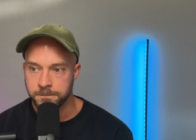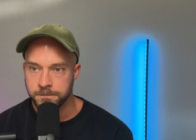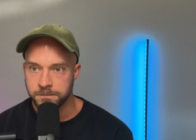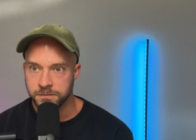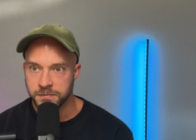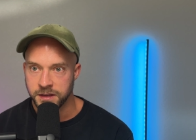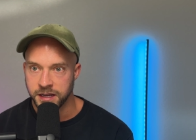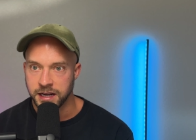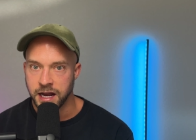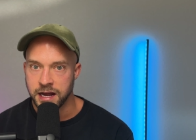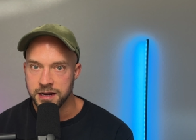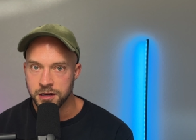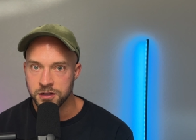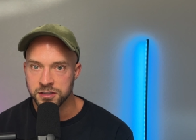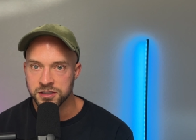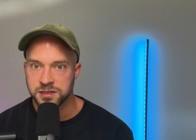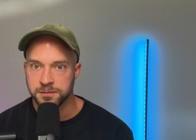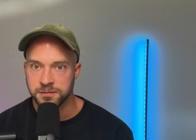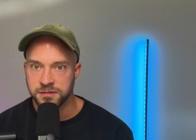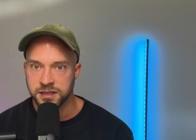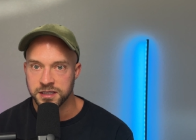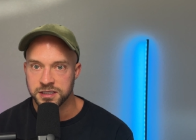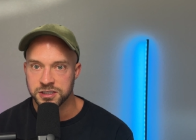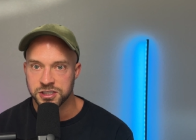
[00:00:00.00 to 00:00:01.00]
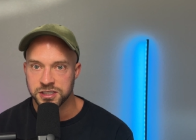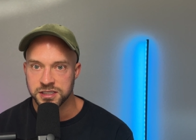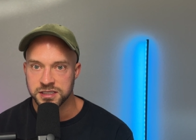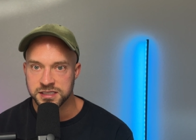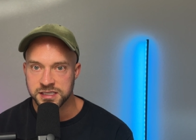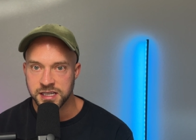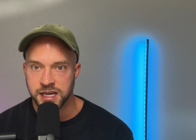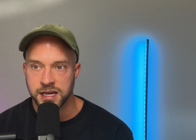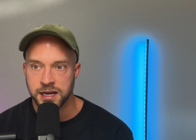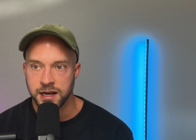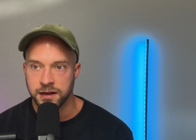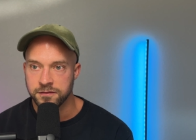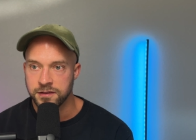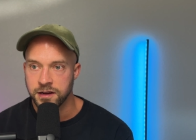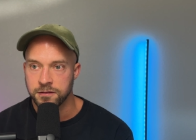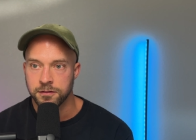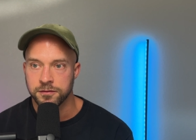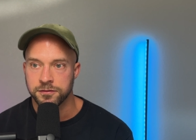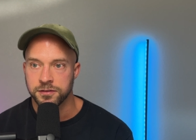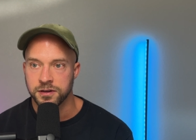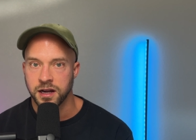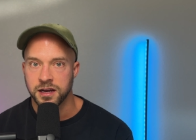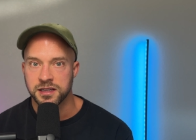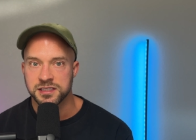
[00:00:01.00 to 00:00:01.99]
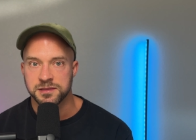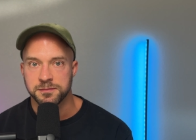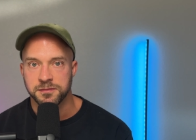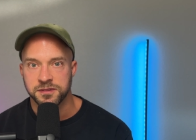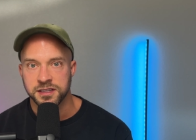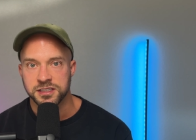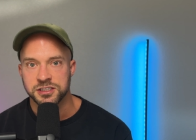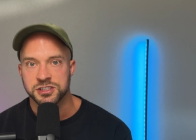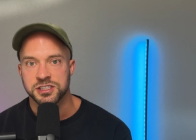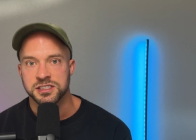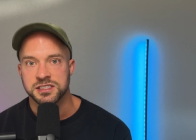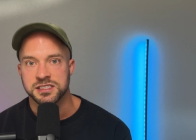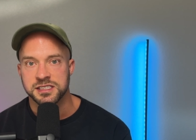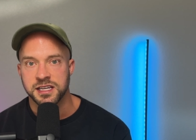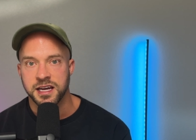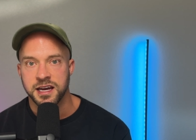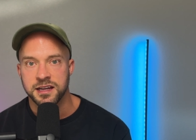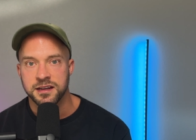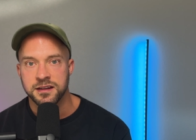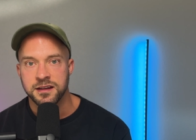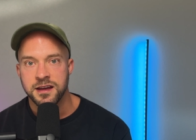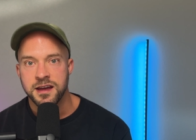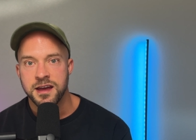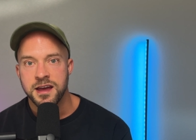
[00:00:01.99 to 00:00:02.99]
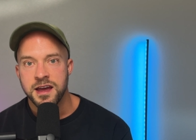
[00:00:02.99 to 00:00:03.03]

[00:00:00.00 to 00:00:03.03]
Like, I know some things she said, I've never forgotten some things she said.